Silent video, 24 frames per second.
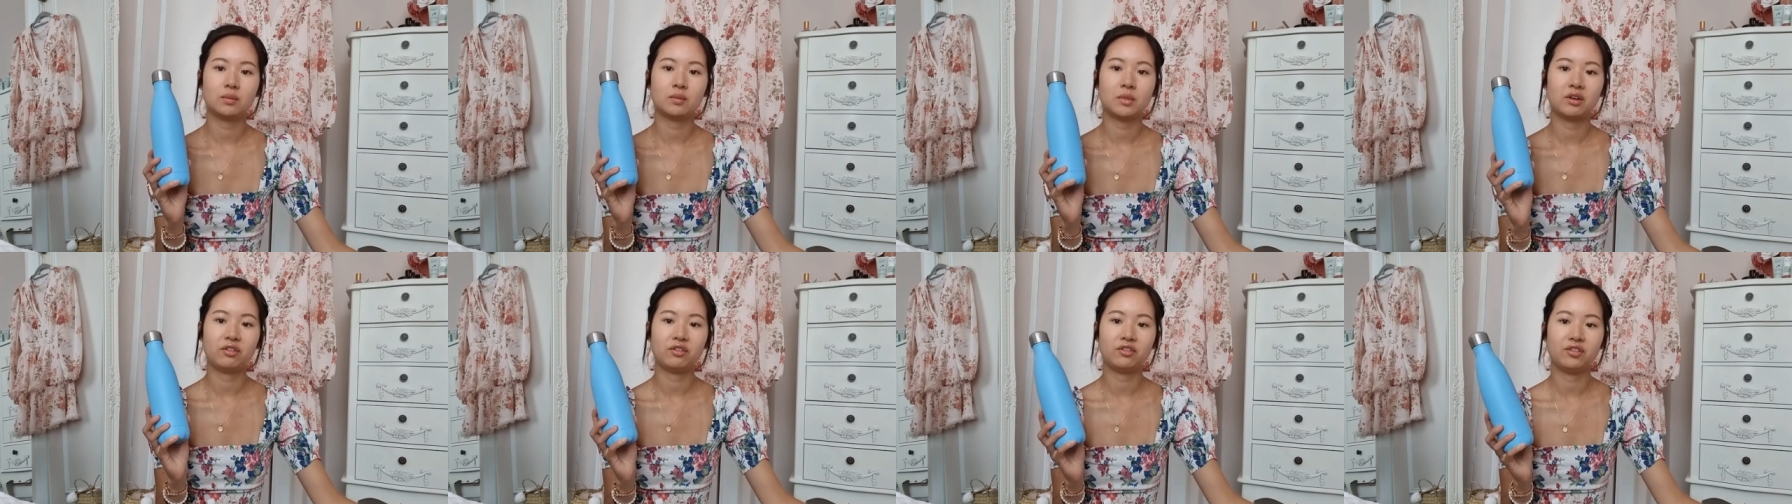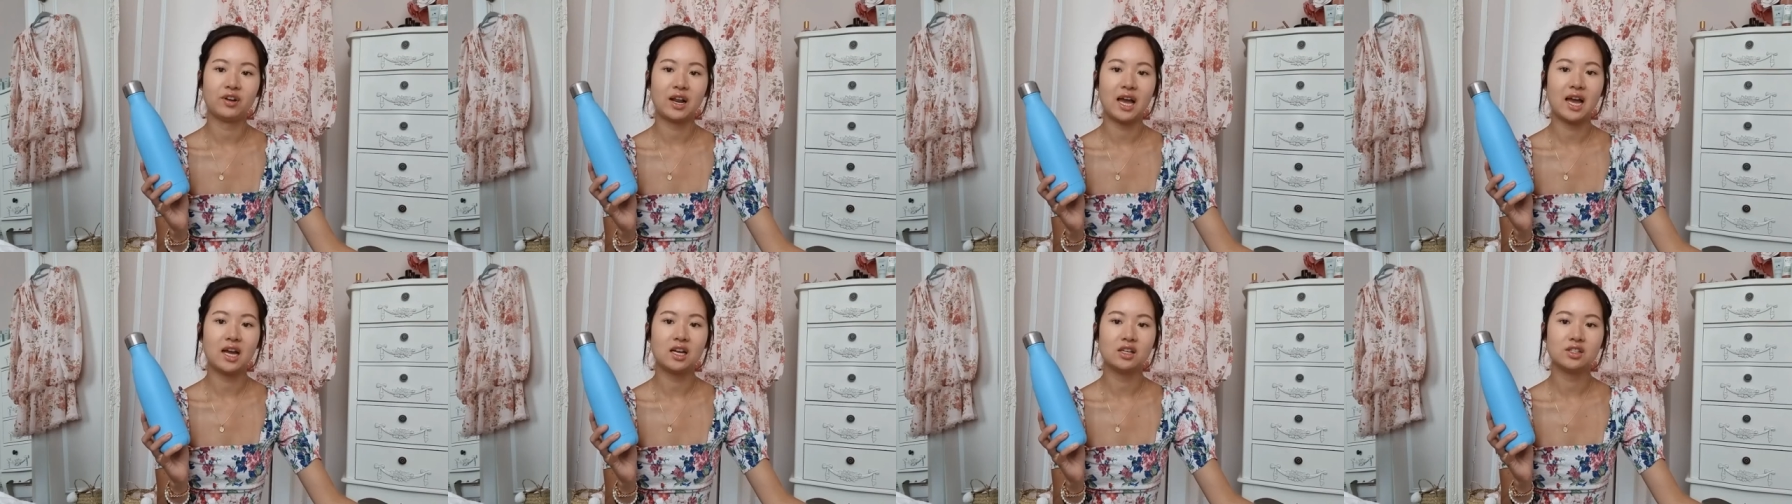my
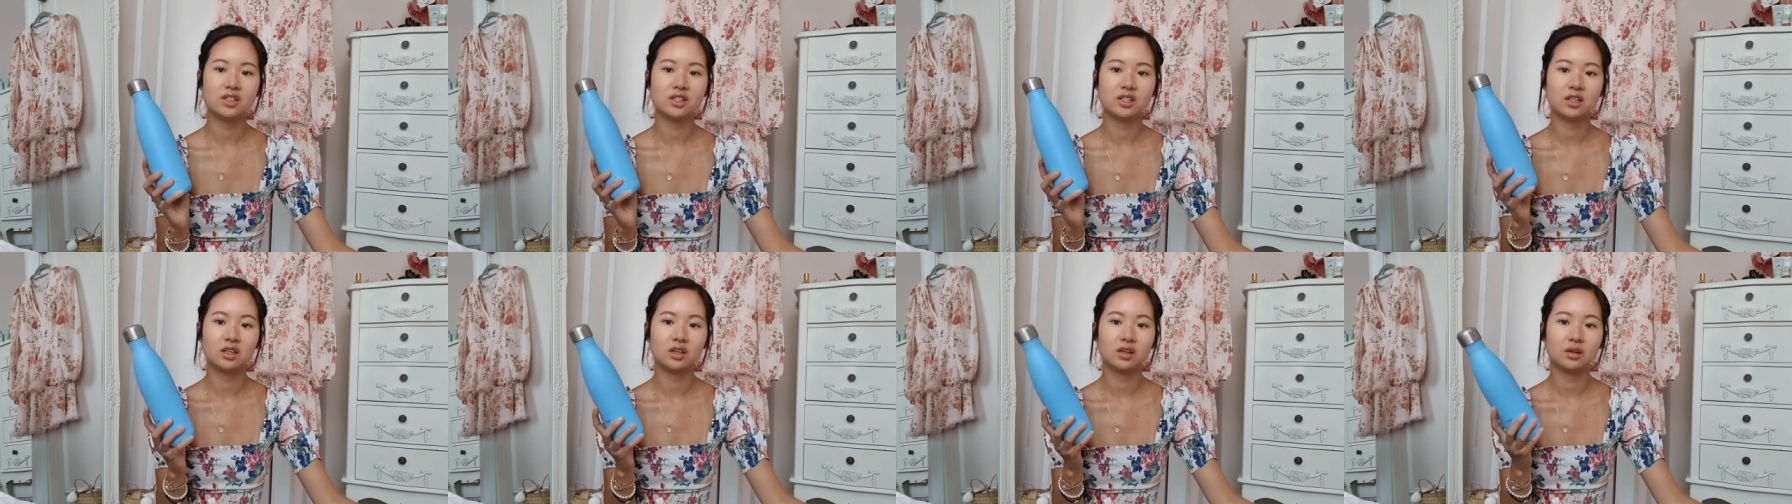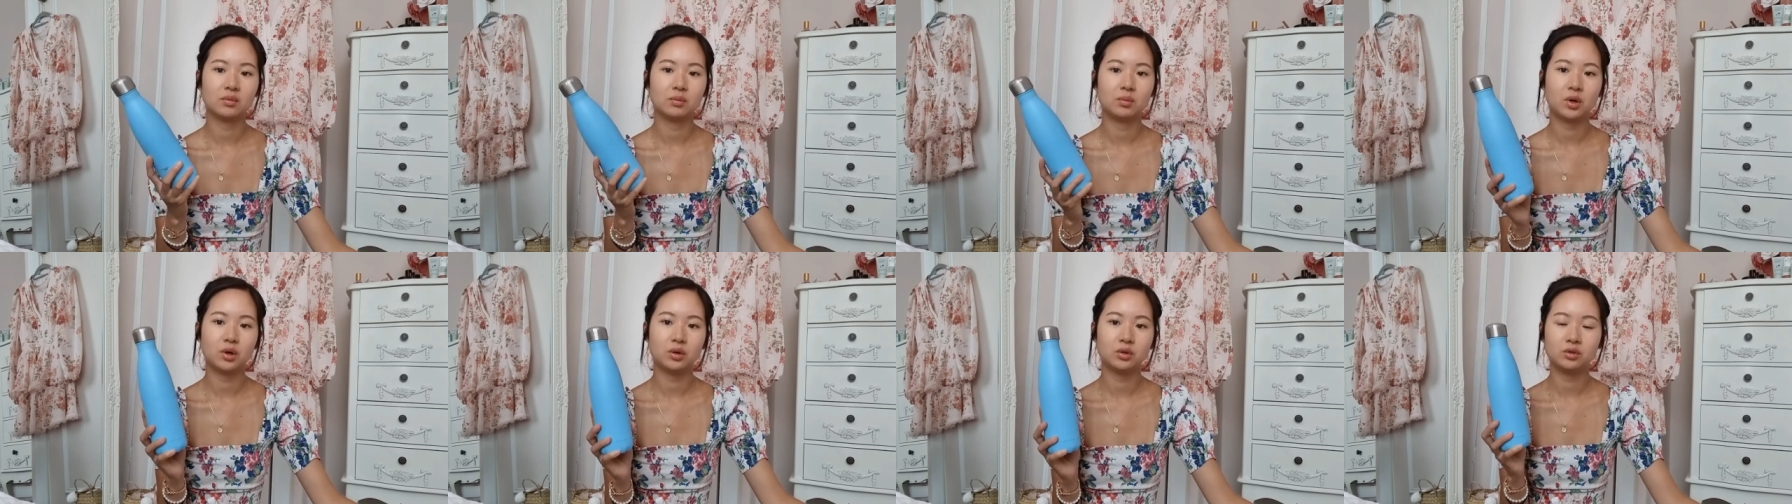flask
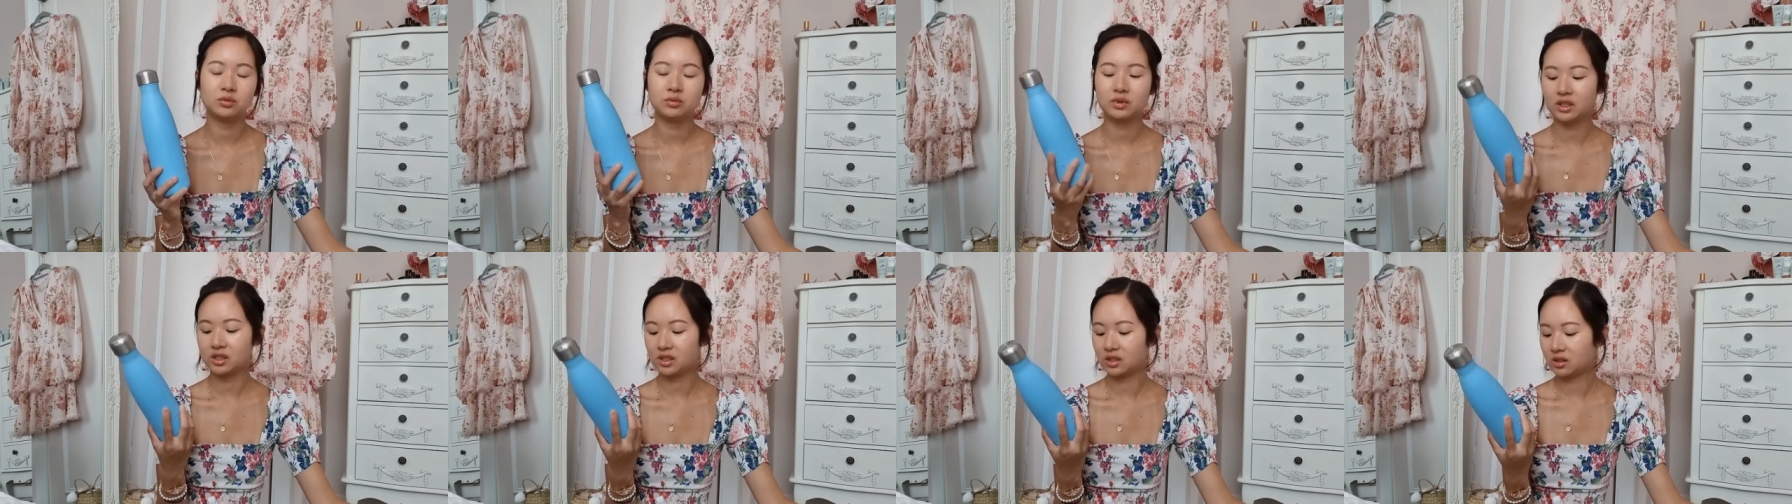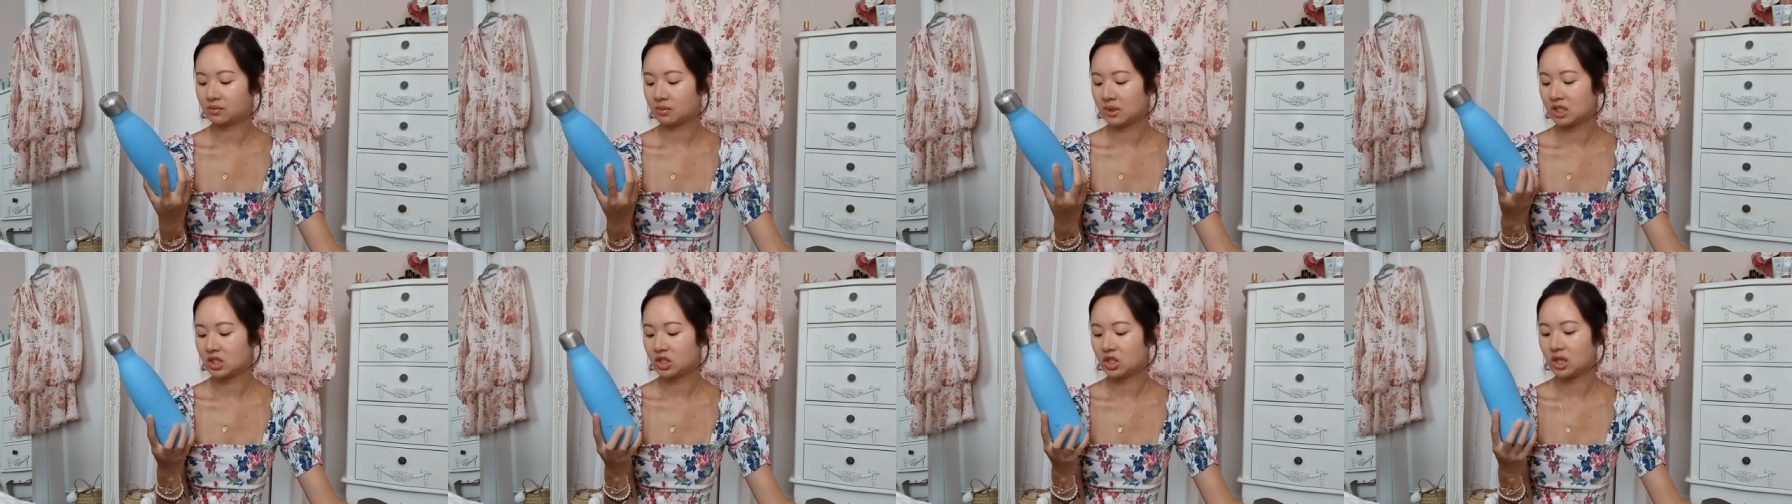bottle, this
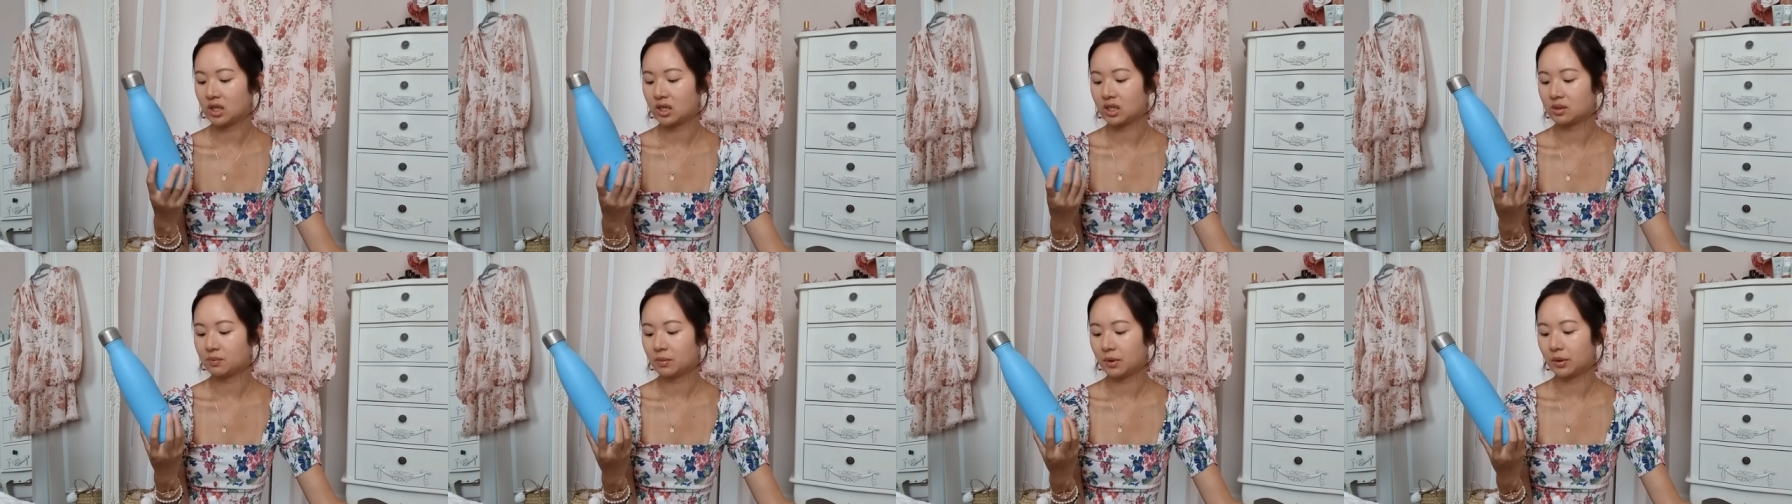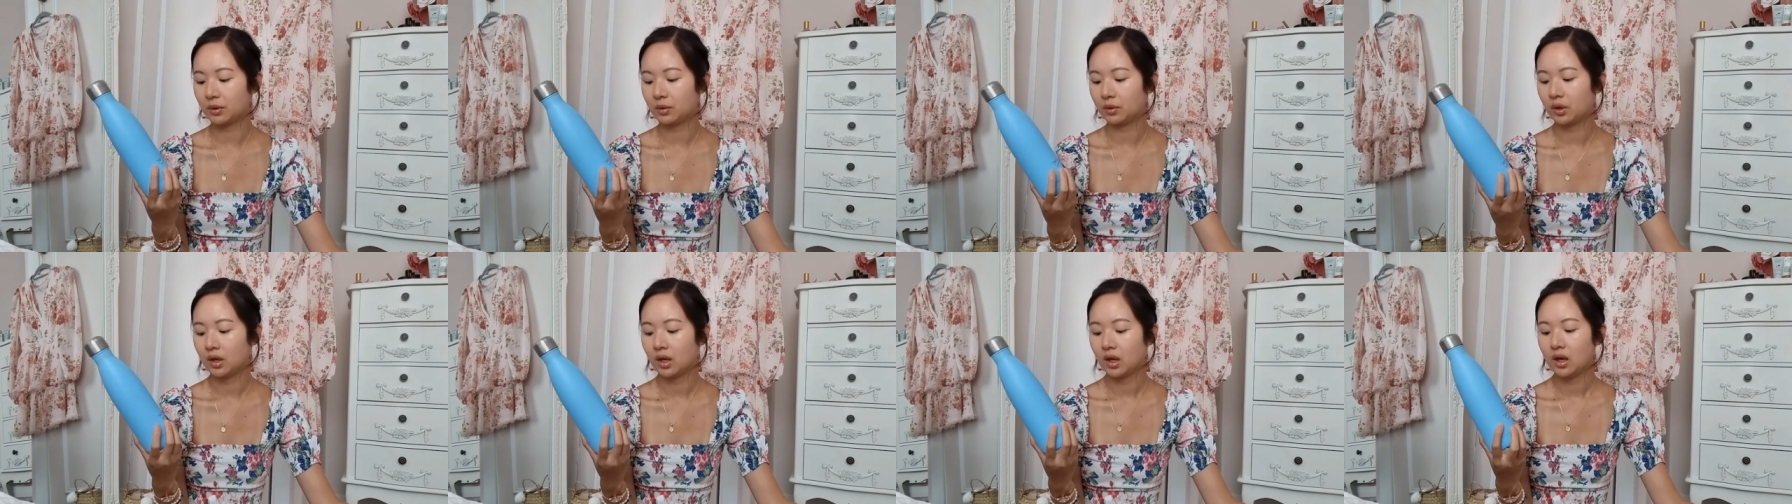is my Chilly's
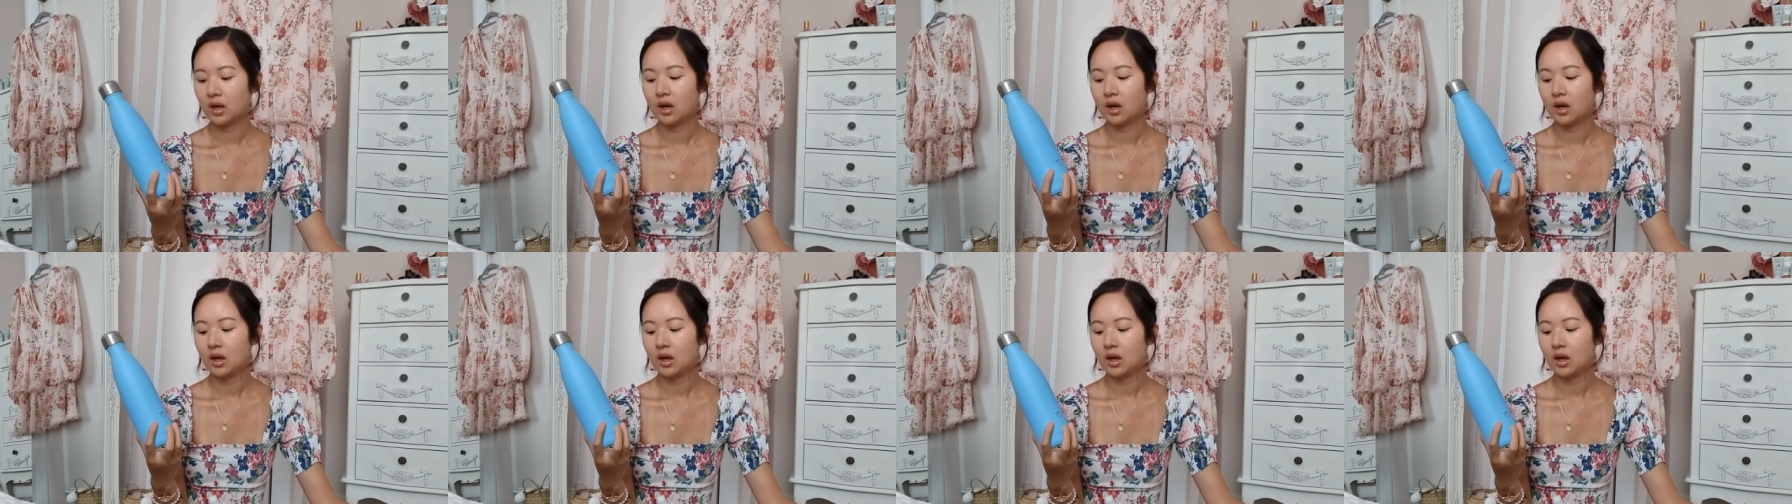bottle,